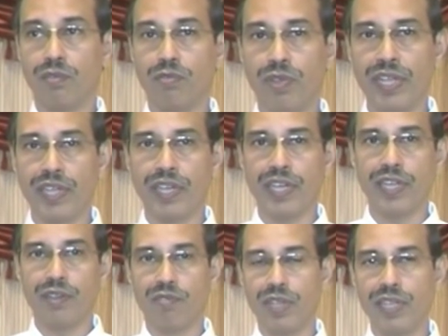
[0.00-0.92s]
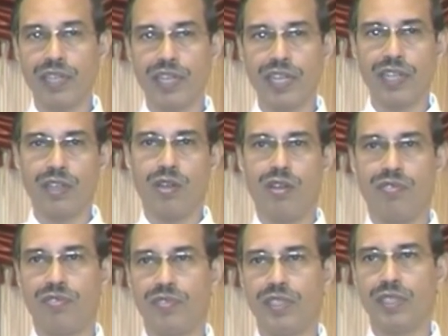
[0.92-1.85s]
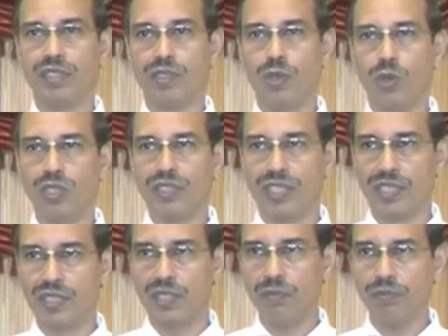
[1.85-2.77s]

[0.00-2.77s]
weakening of the whole system.